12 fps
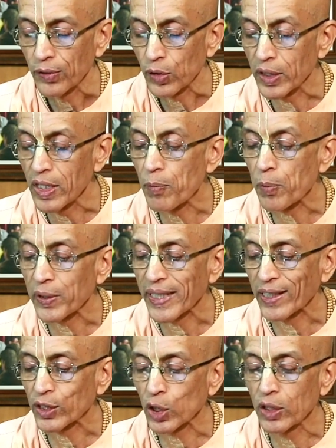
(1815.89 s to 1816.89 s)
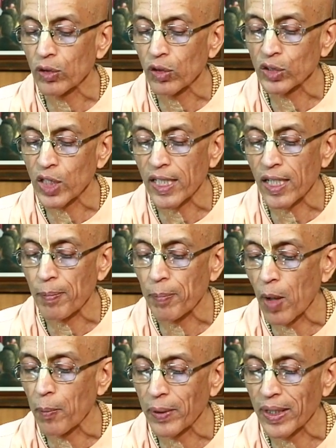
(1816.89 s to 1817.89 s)
to give protection to the general
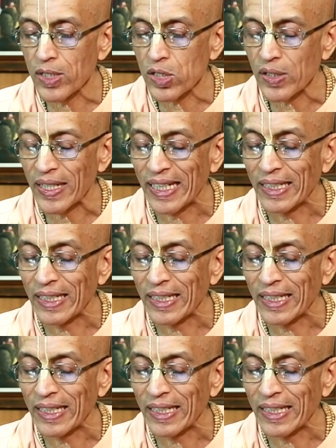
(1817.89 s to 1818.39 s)
populace